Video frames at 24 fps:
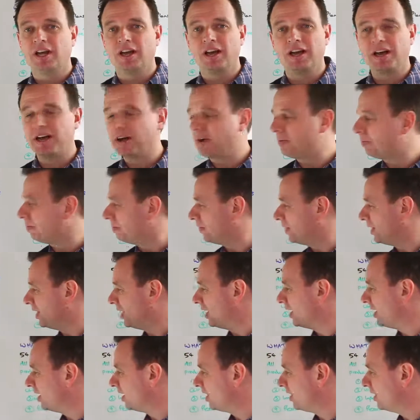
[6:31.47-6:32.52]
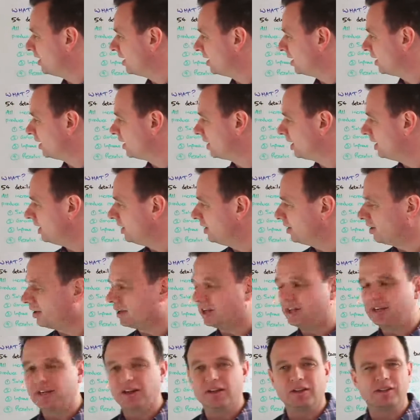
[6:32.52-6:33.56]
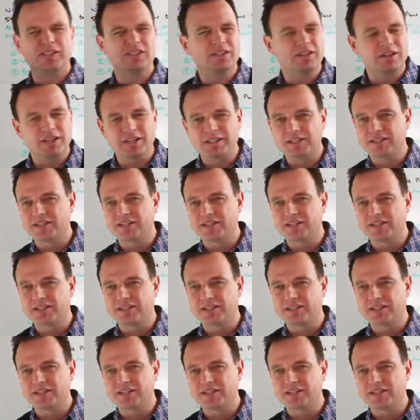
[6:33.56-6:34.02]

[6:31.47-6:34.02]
This